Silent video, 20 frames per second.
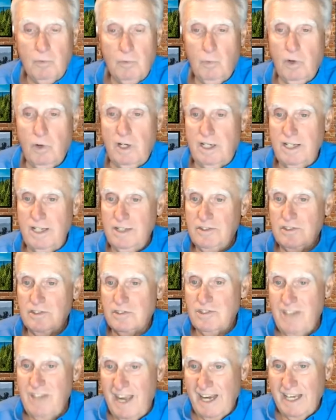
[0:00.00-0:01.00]
won his
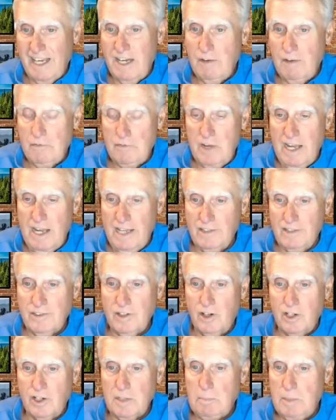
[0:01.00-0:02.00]
second event
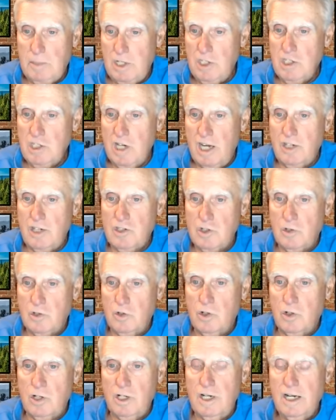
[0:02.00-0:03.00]
on the PGA
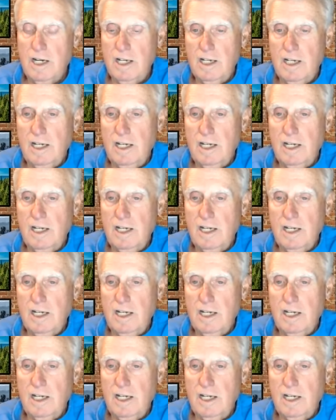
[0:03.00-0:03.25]
Tour